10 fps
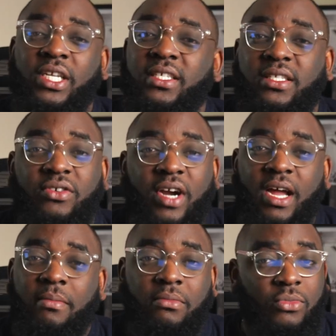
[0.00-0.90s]

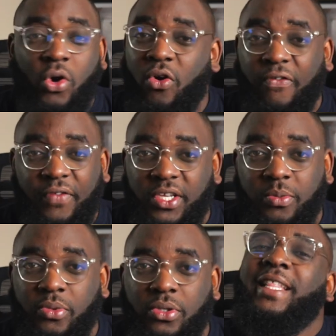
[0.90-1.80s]
Instagram or
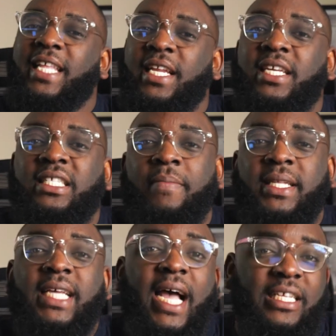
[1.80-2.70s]
Facebook. Then there's the
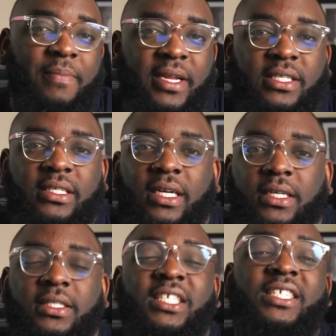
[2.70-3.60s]
Meta Ads
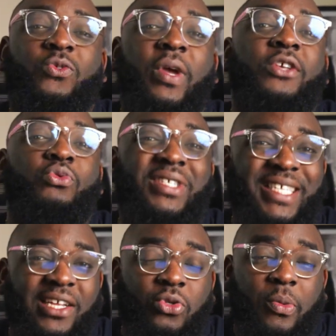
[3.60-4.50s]
Manager. This is where you
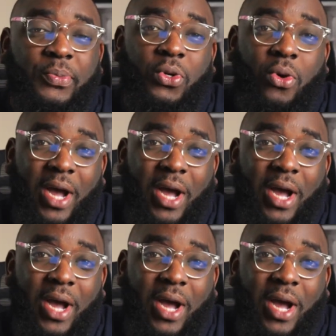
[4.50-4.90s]
set up your